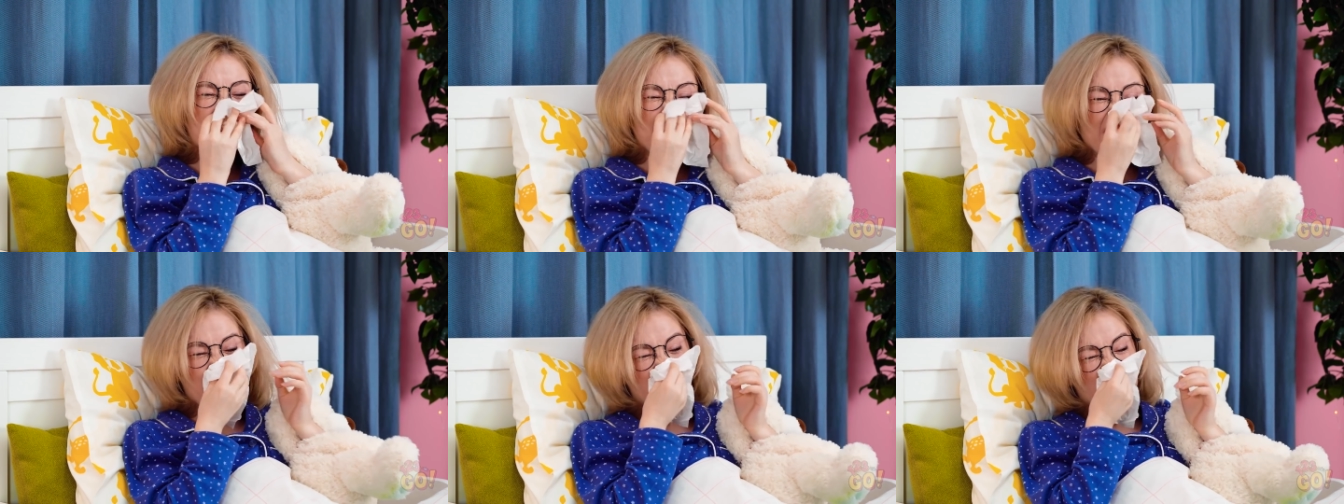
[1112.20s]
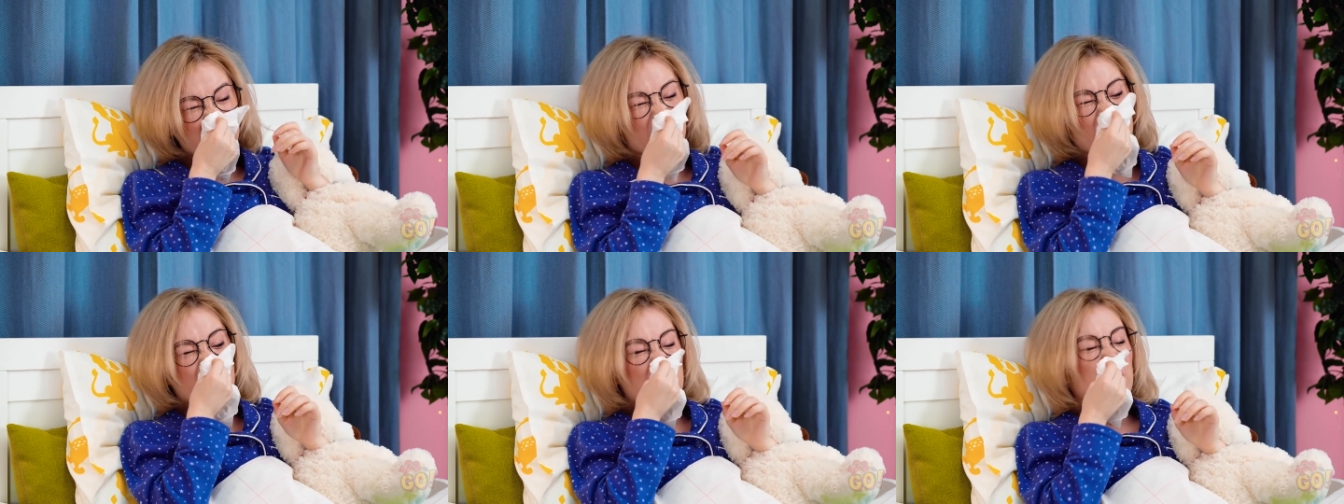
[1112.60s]
Oh,
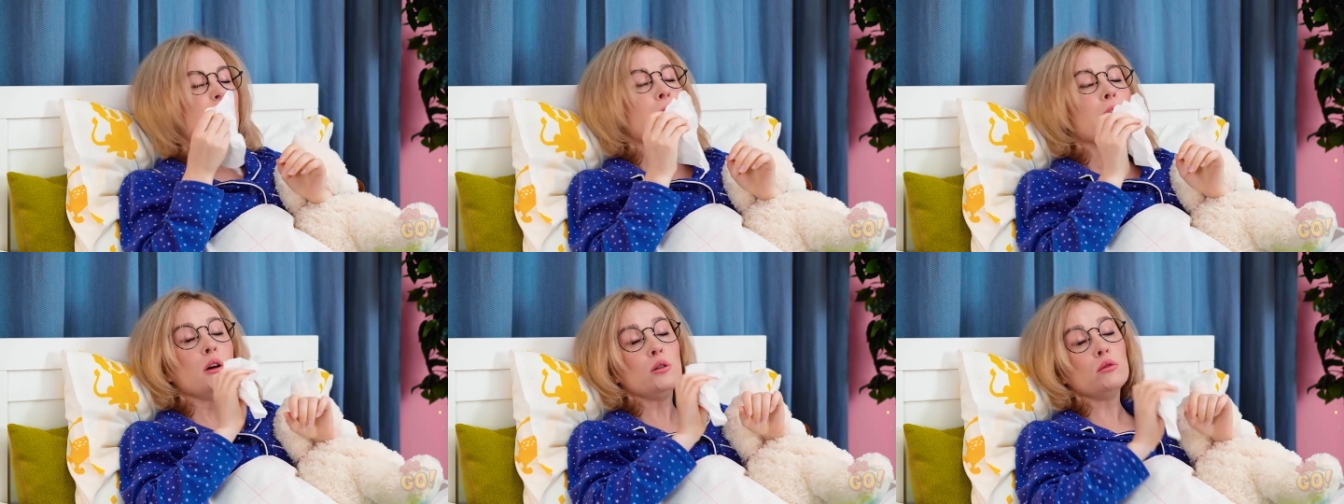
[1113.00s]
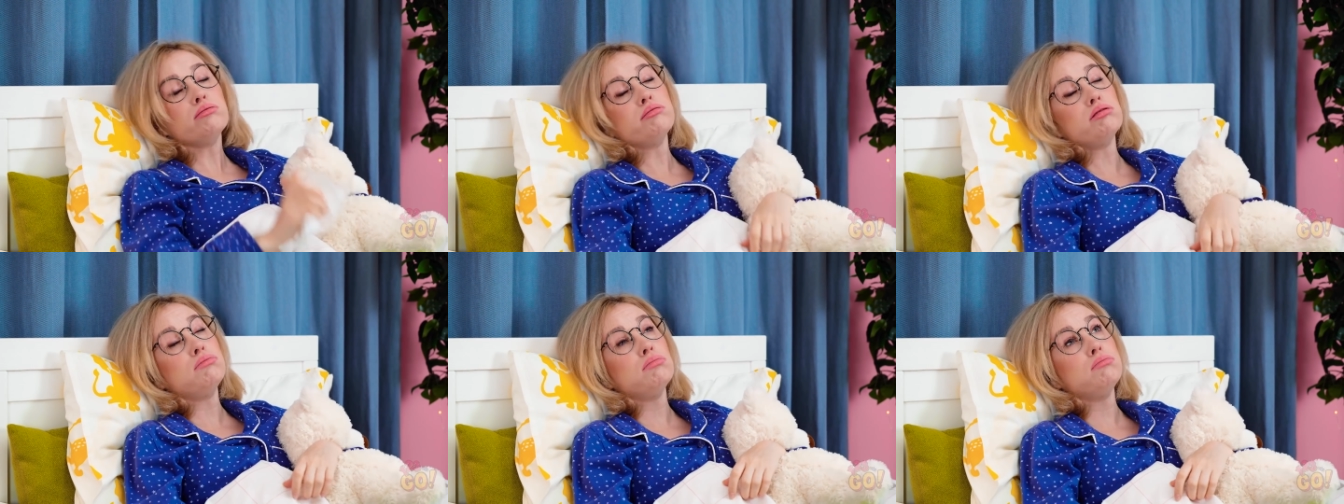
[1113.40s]
being
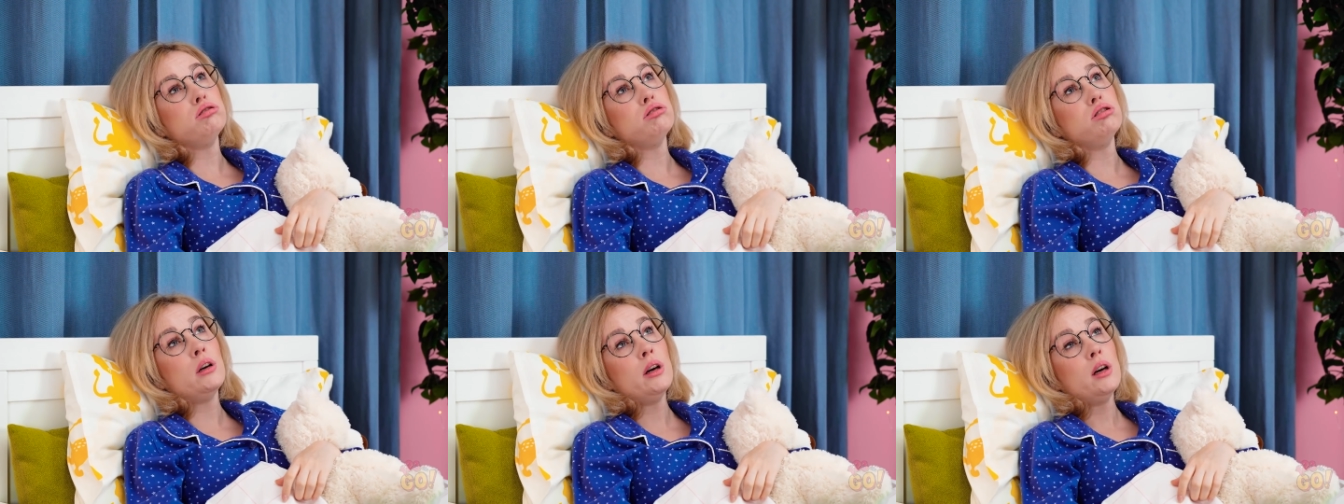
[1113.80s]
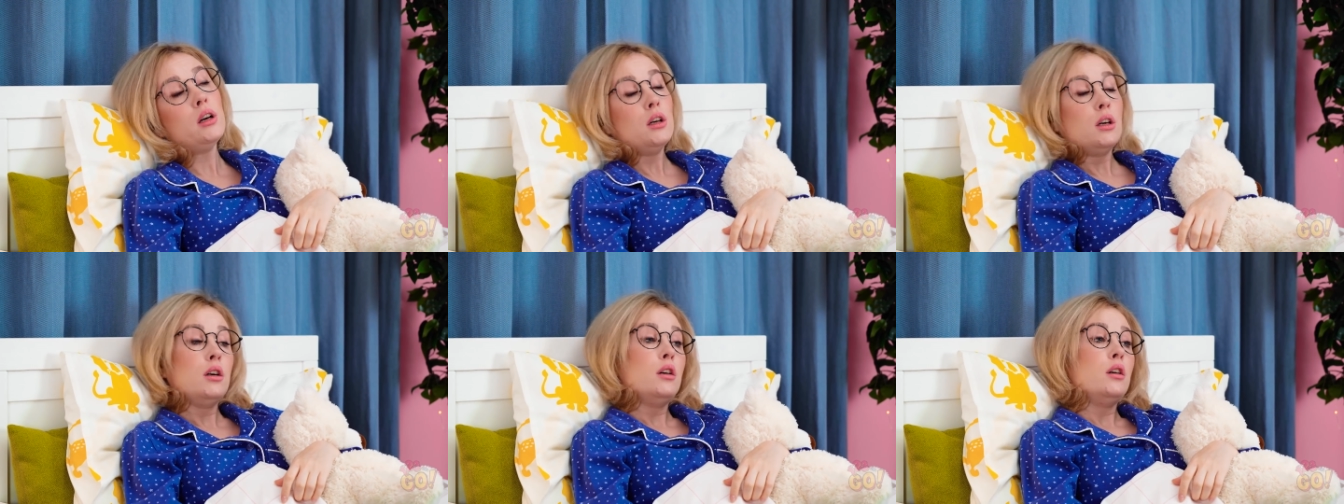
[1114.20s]
sick is the
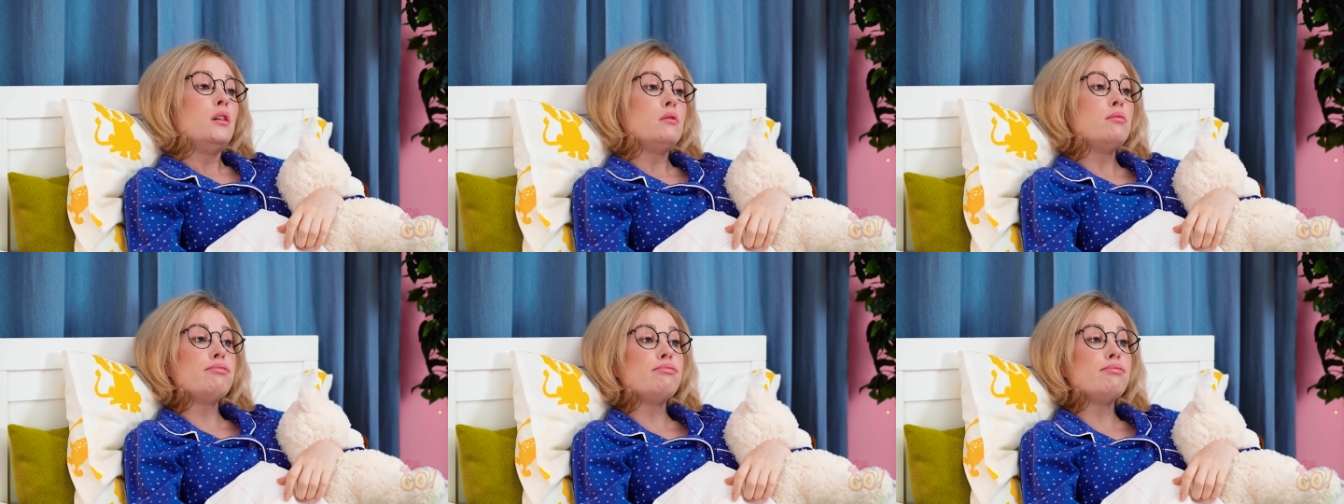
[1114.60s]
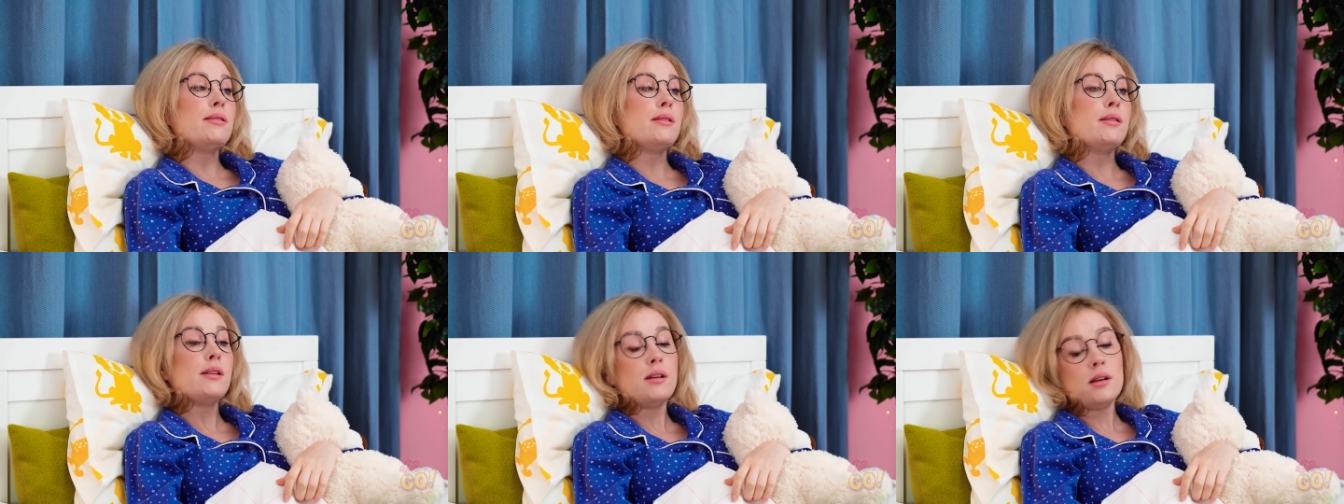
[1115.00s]
worst.
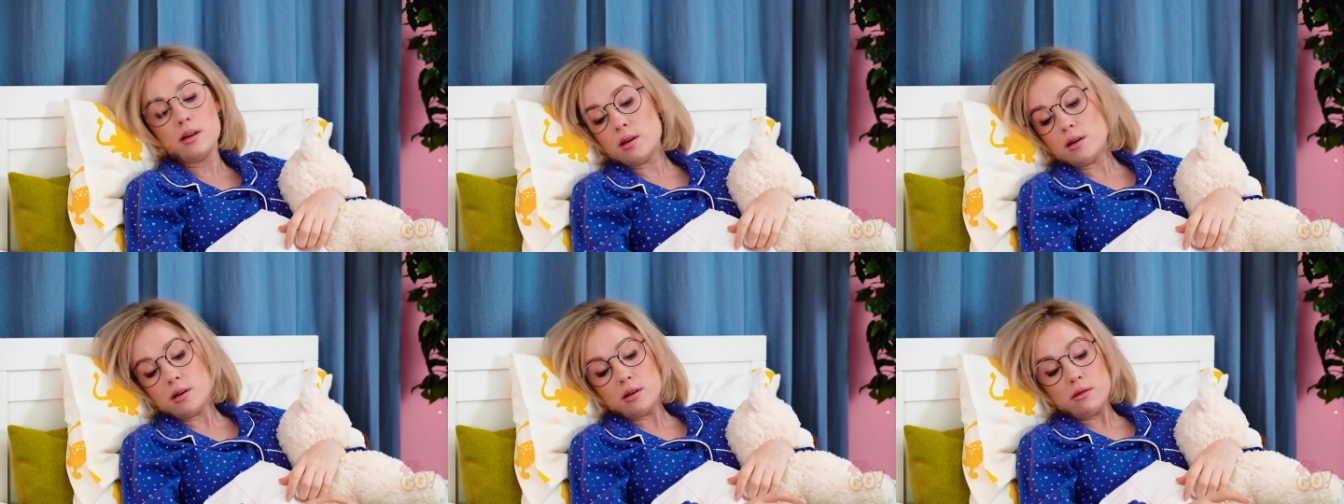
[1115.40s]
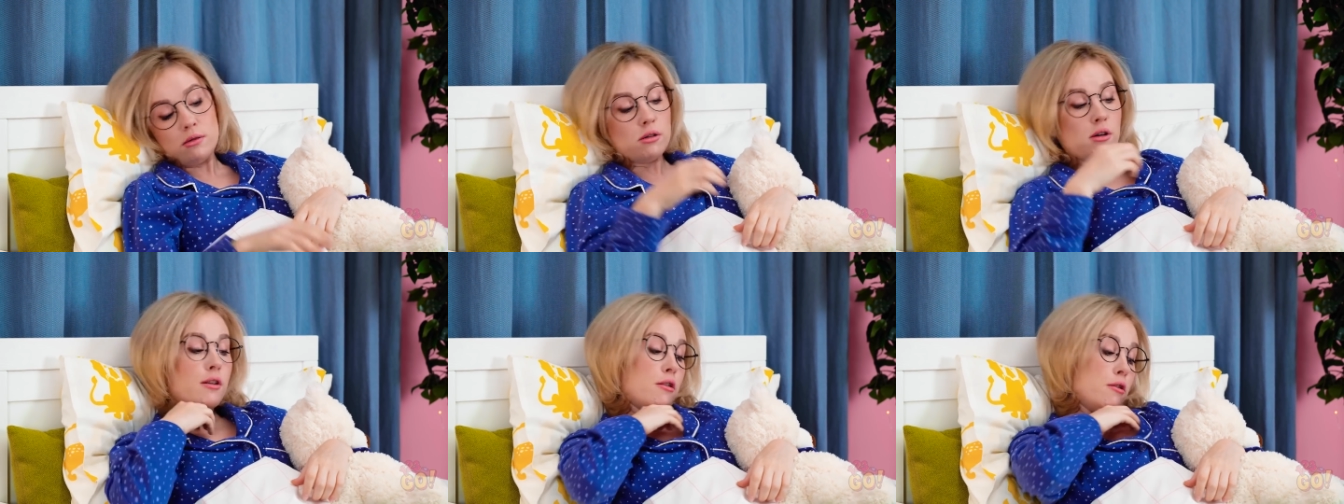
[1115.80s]
Let's see if
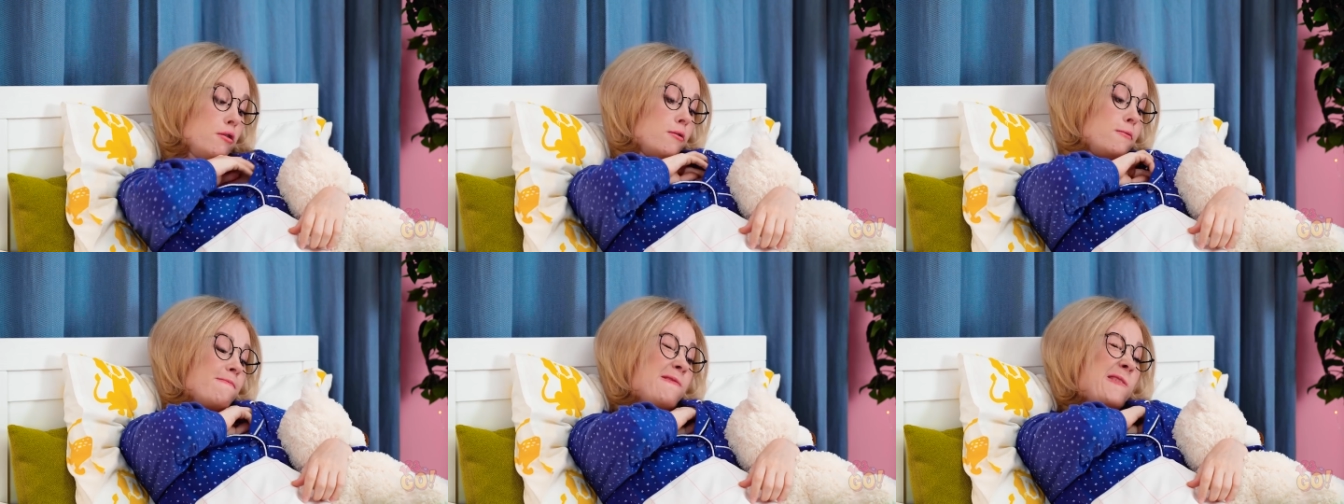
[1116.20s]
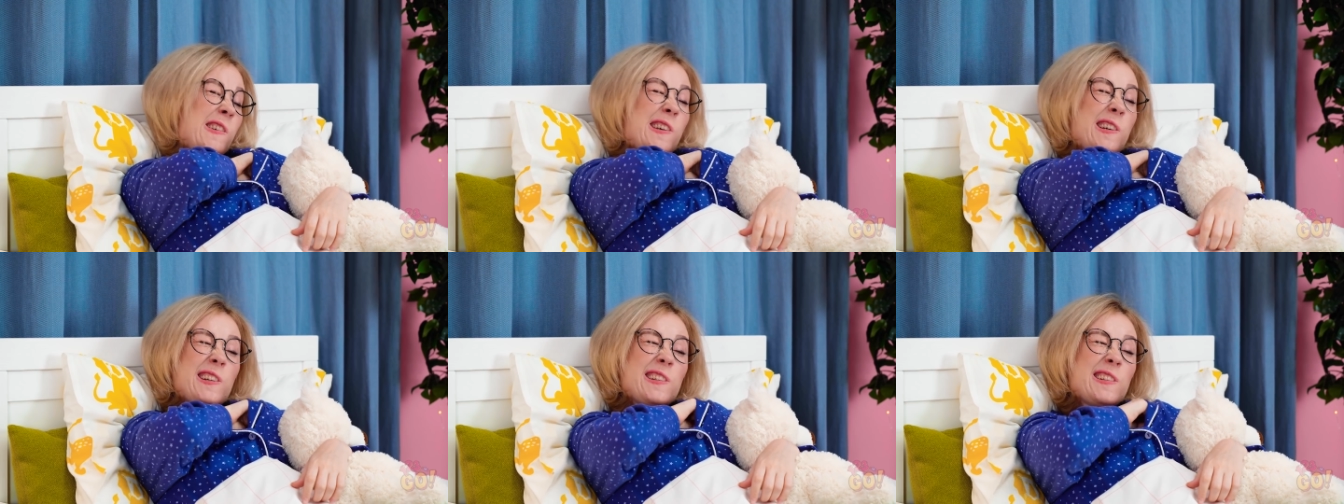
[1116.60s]
I'm running a
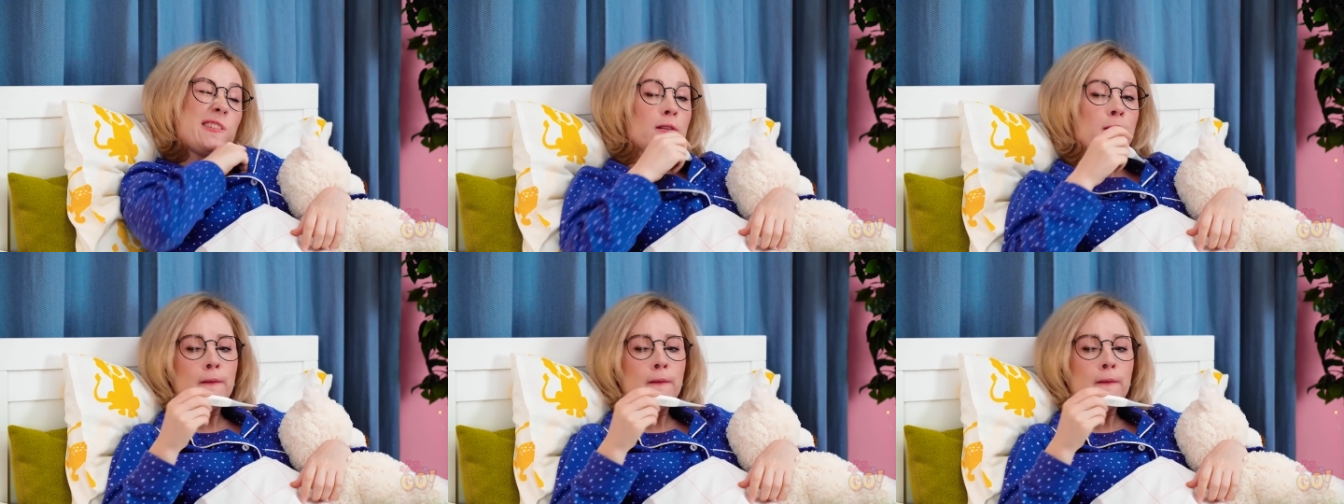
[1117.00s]
fever.